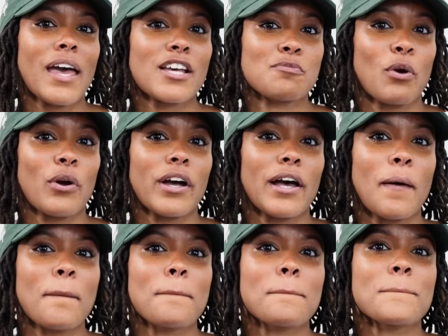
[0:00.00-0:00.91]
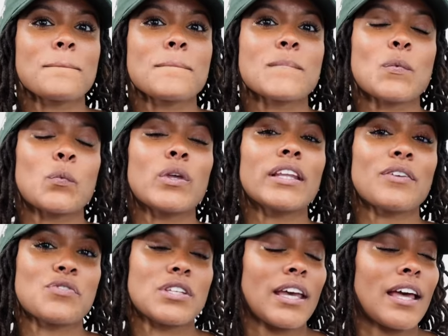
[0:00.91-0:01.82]
ex broke up, we
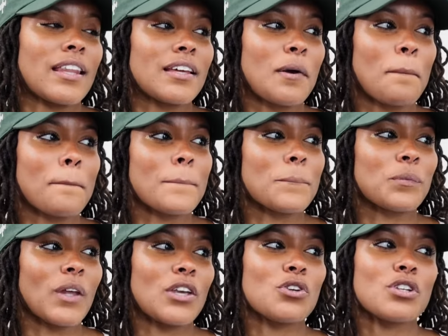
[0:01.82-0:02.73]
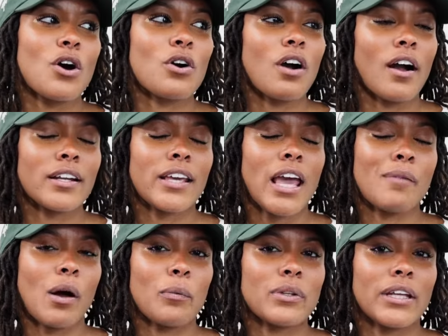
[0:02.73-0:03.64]
lived together, and you know Cardi came
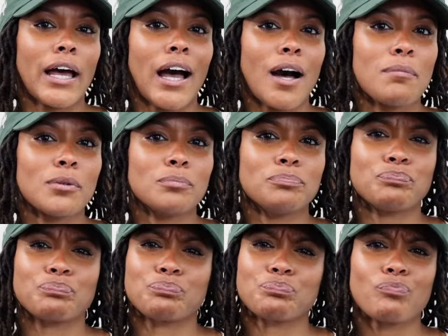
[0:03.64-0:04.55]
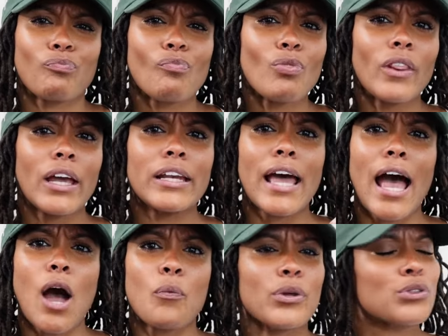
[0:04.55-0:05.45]
out with that album, and that
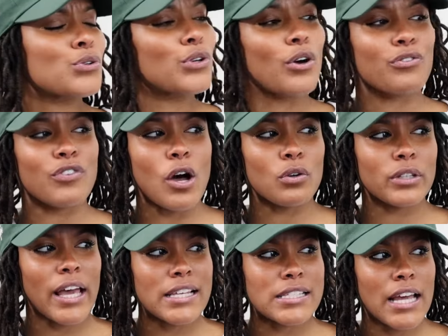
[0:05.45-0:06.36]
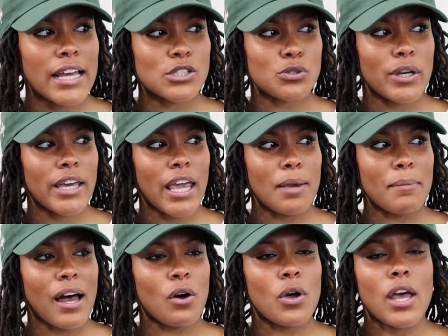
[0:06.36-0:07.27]
I Went Through Your Phone Last Night joint came
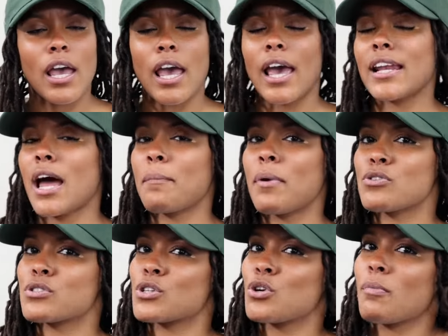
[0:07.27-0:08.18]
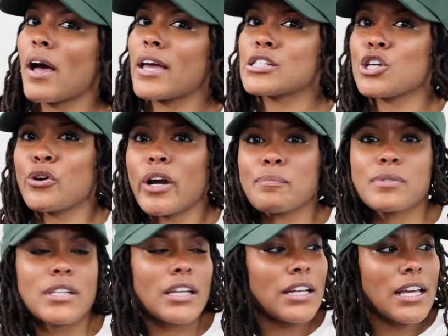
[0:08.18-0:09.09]
out, and I posted on my Instagram
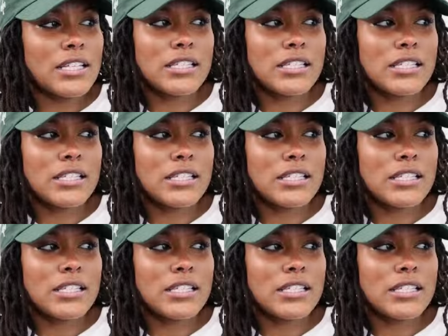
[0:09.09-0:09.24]
singing that